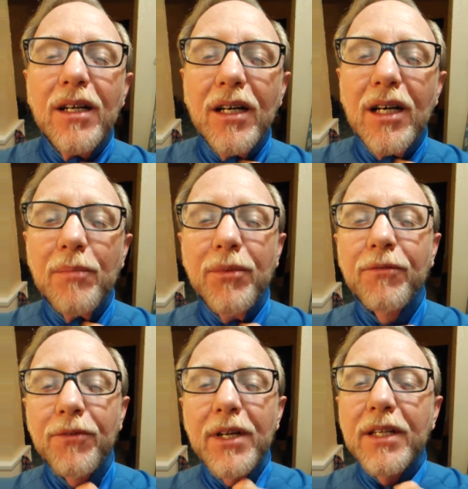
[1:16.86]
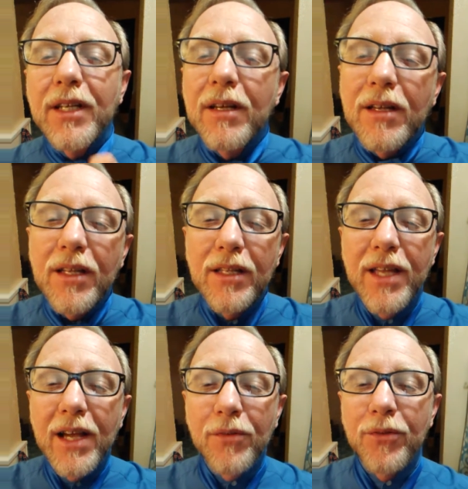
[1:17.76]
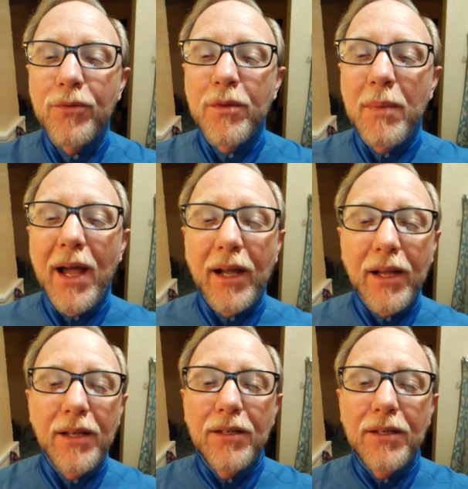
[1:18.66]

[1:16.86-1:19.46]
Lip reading: up the front, down through the back.